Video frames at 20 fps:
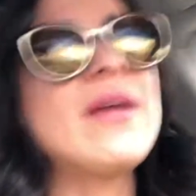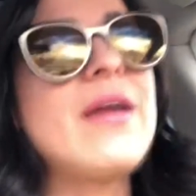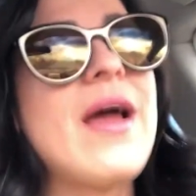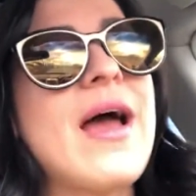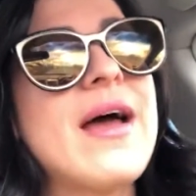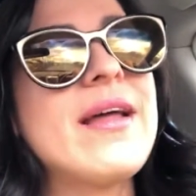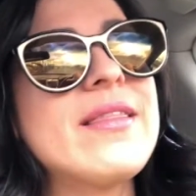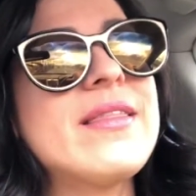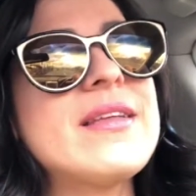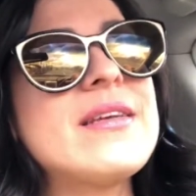
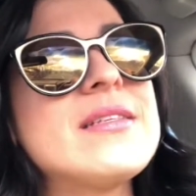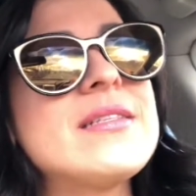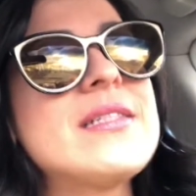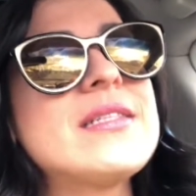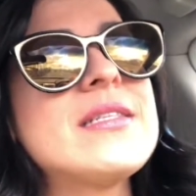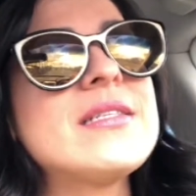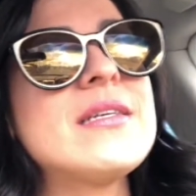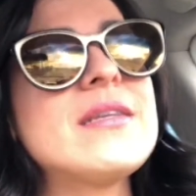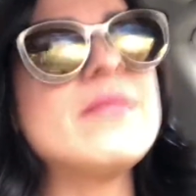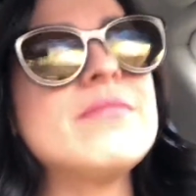at
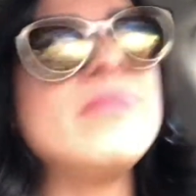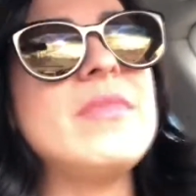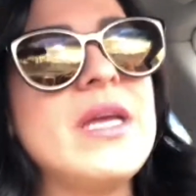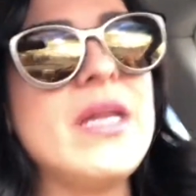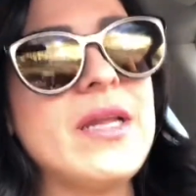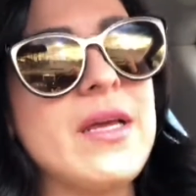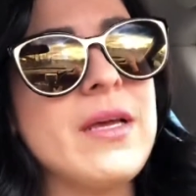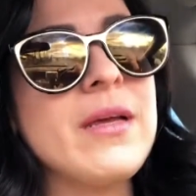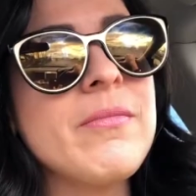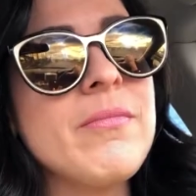this
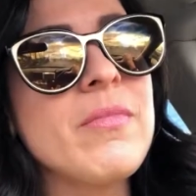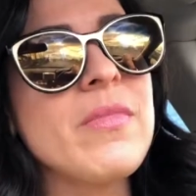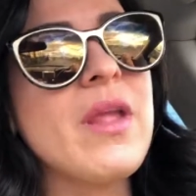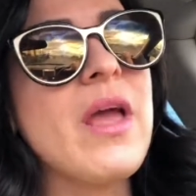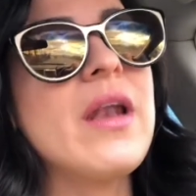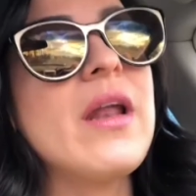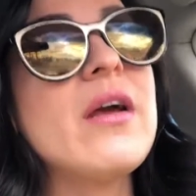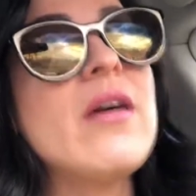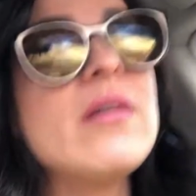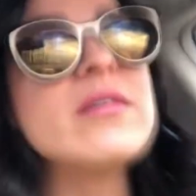meeting,
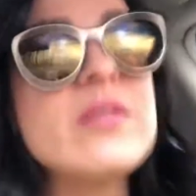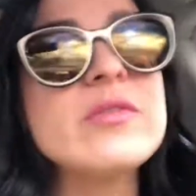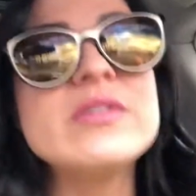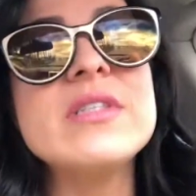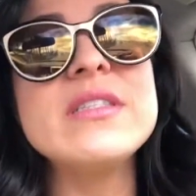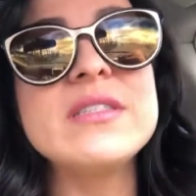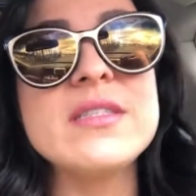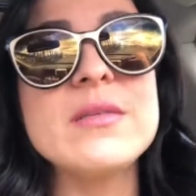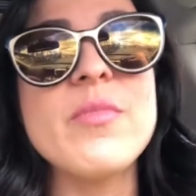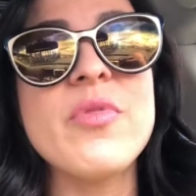and I also
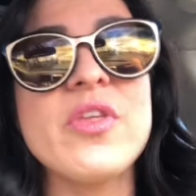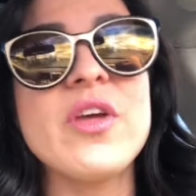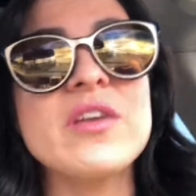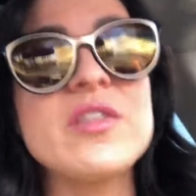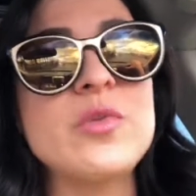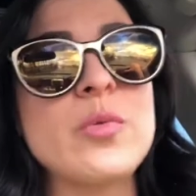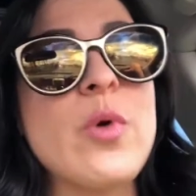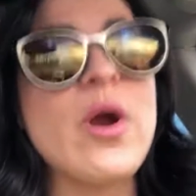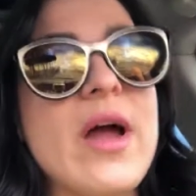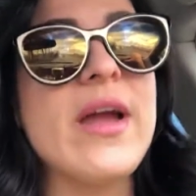did some
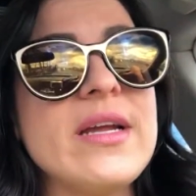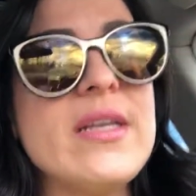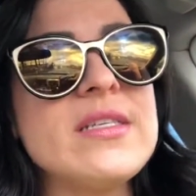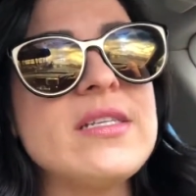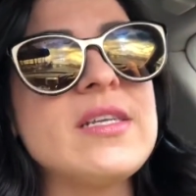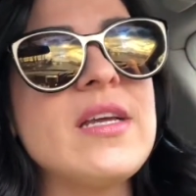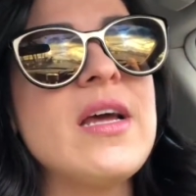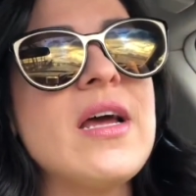things right.